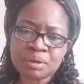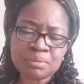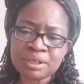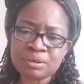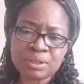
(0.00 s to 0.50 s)

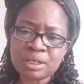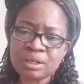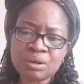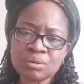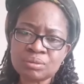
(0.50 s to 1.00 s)
Probably you
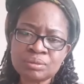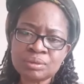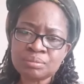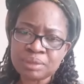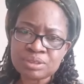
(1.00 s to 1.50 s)
didn't know,
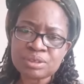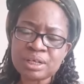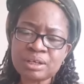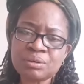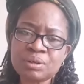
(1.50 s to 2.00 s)
but
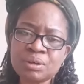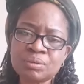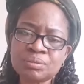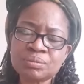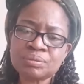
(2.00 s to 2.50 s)
today you know.